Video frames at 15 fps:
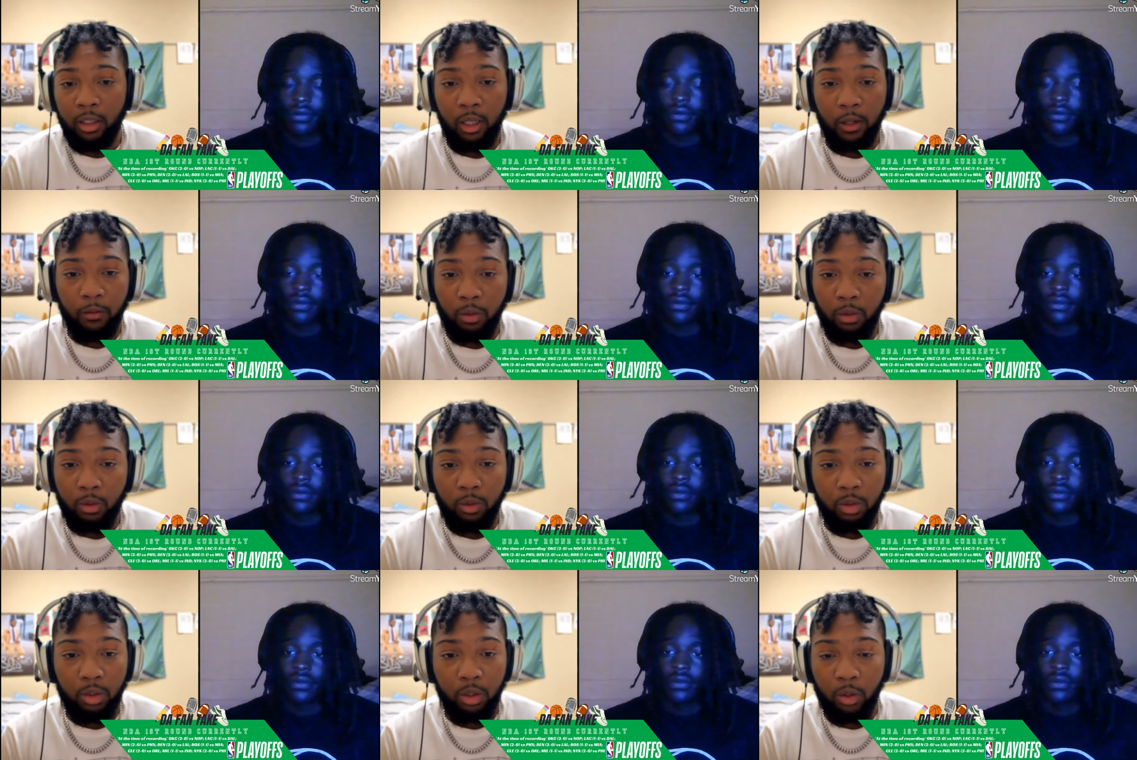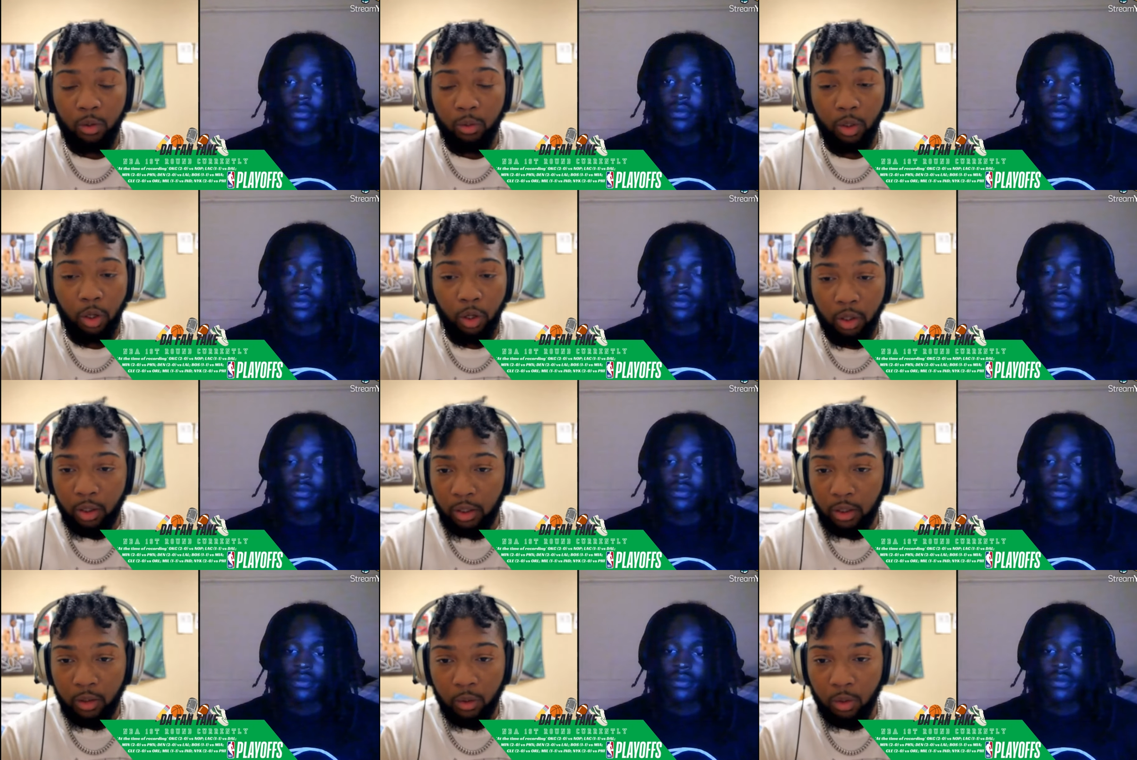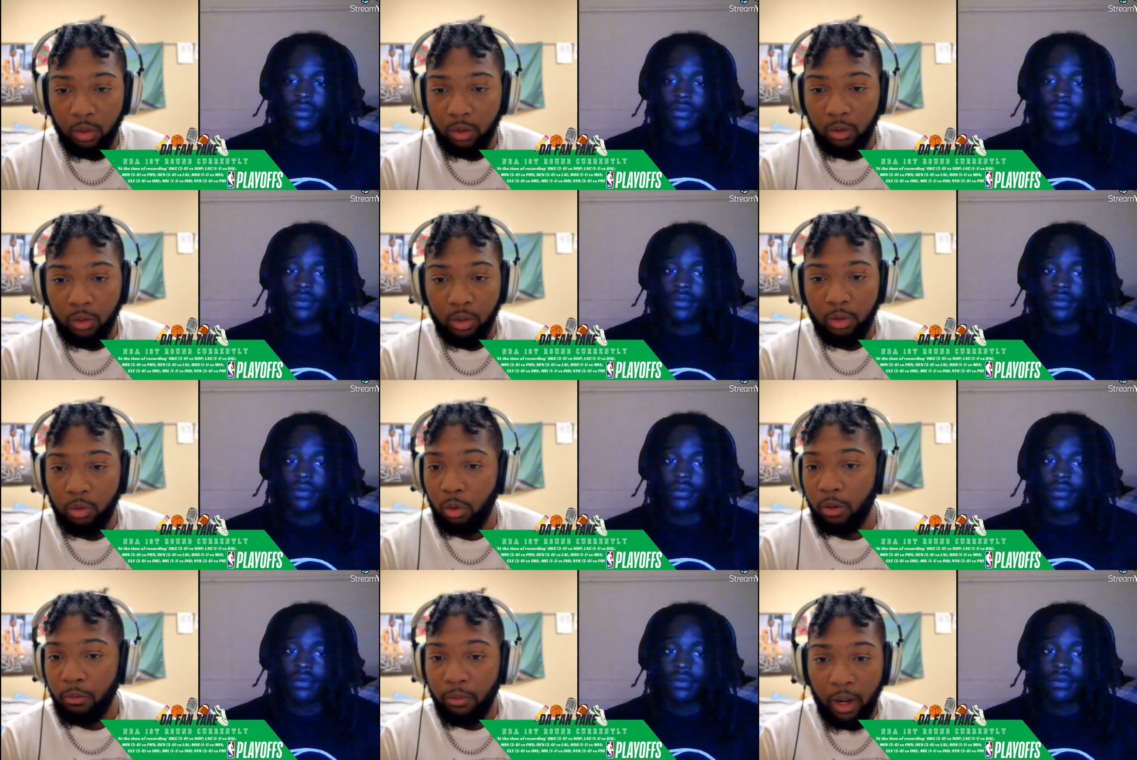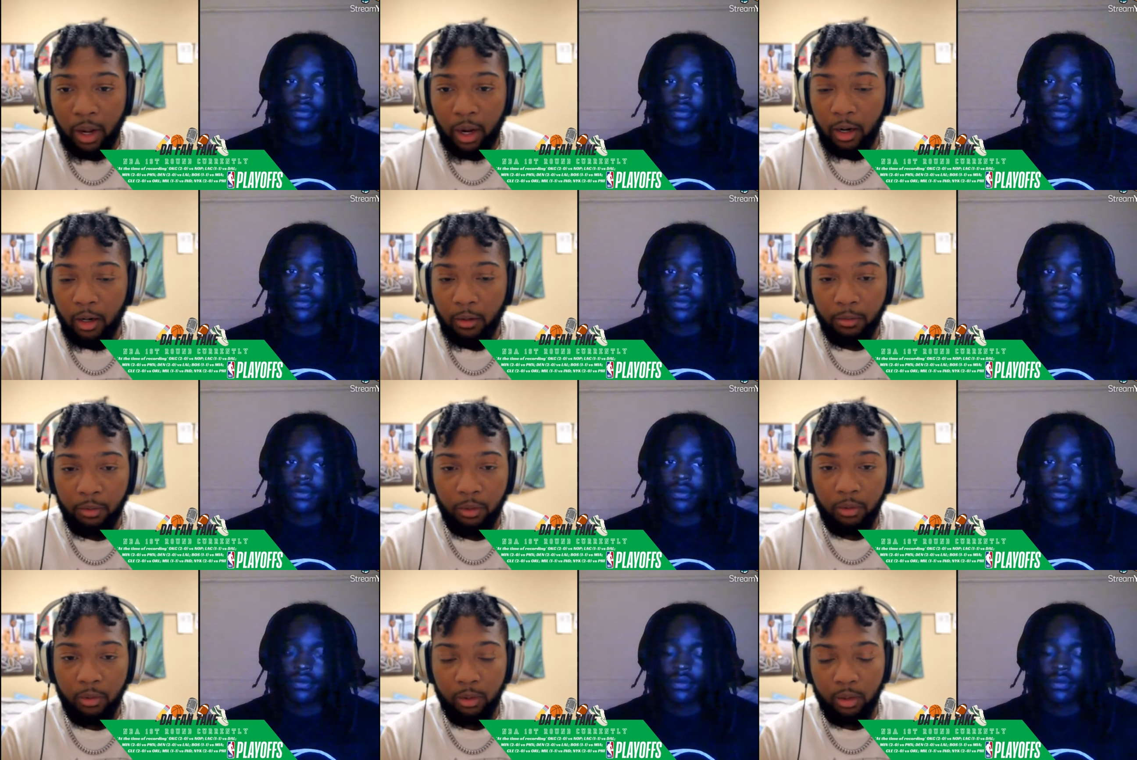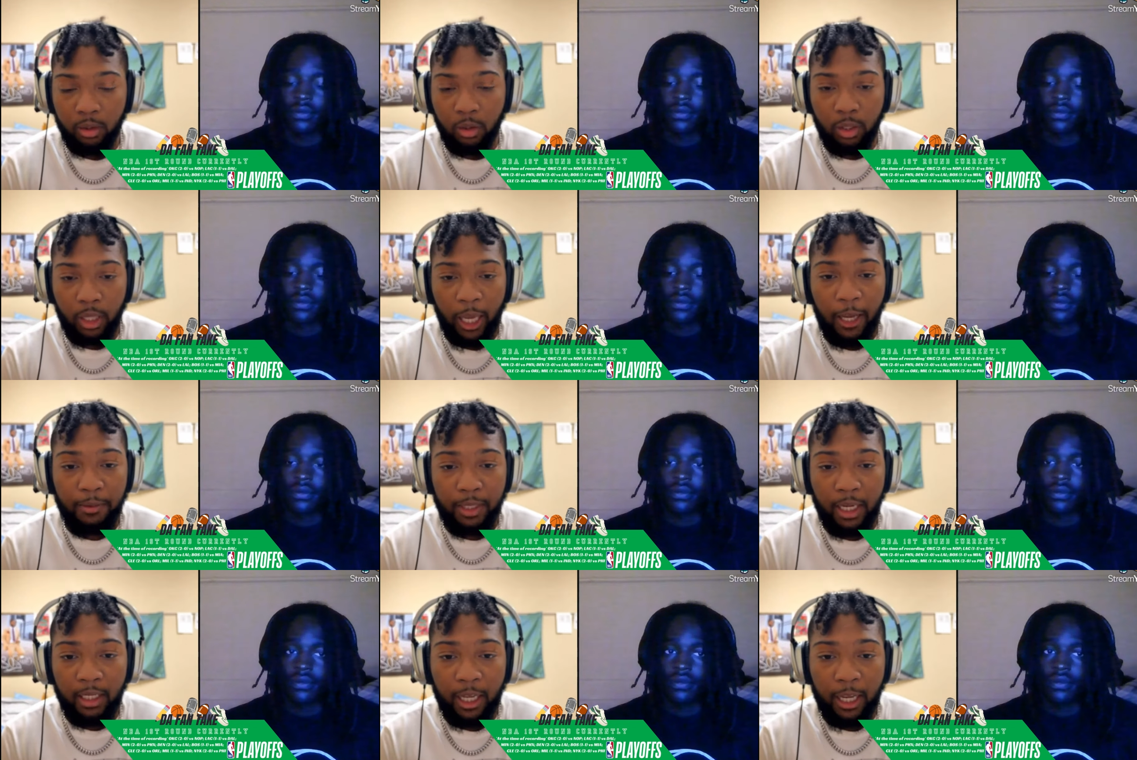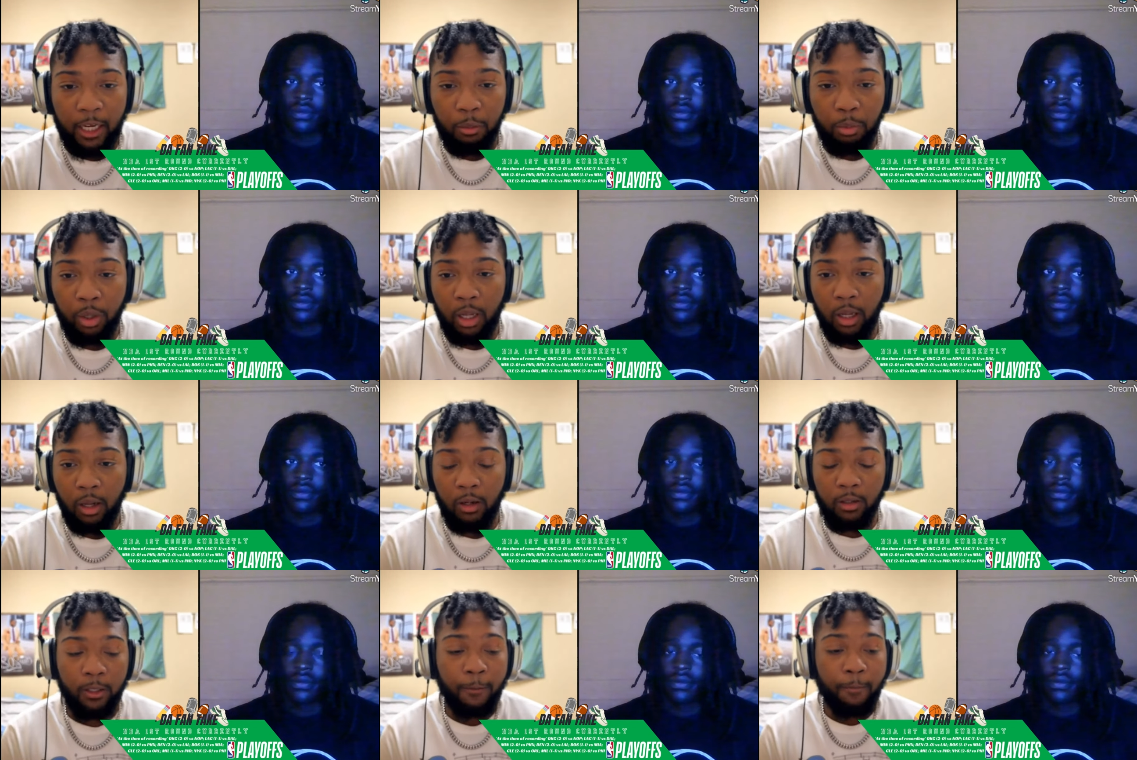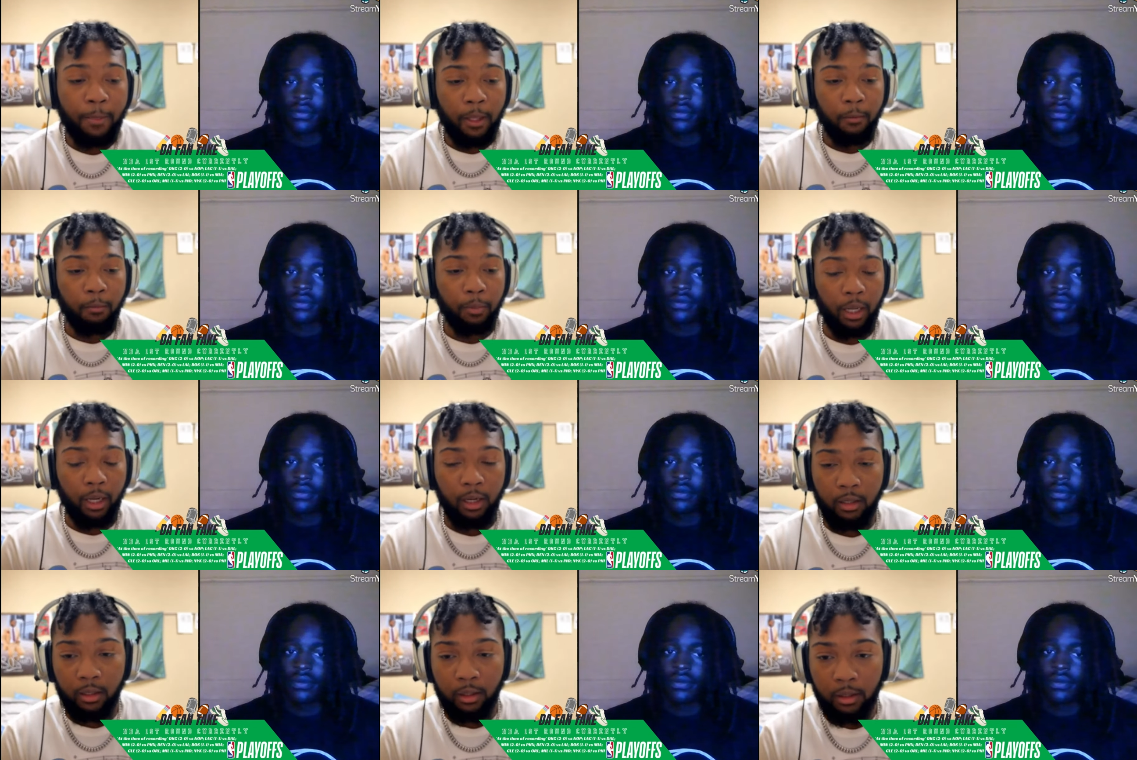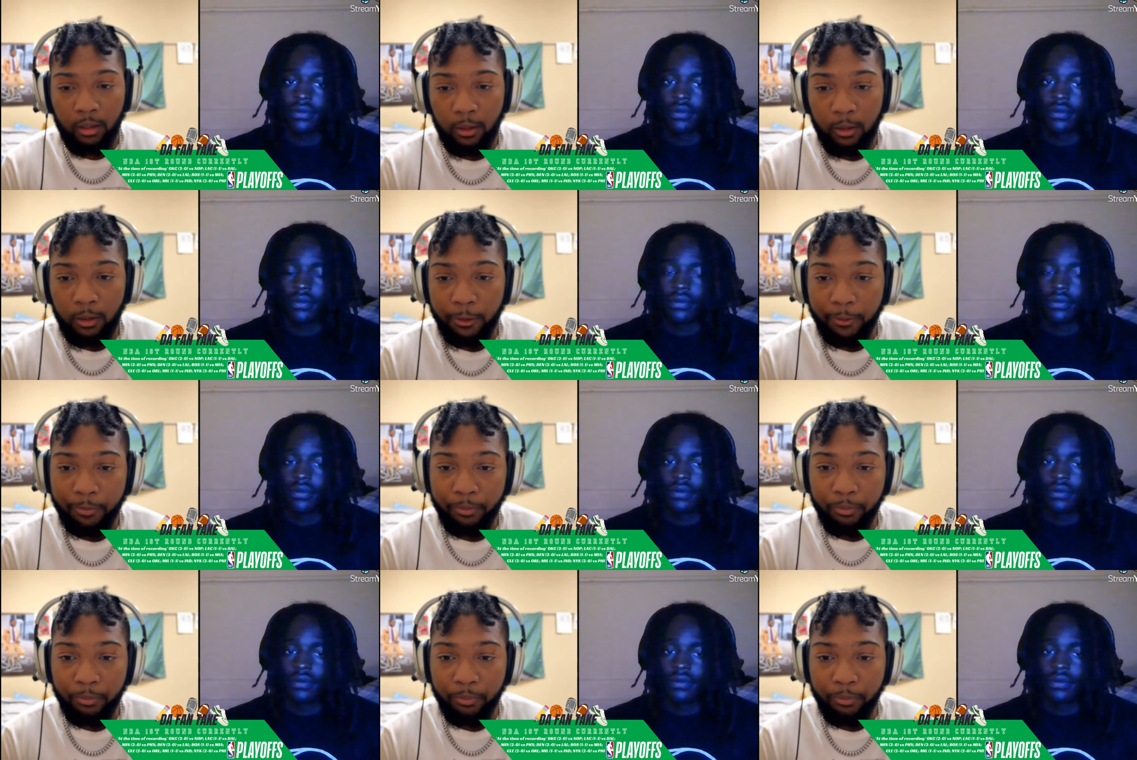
Speaker 1: give you you know 30 or, or 25 or you know games like that in the playoffs, being the um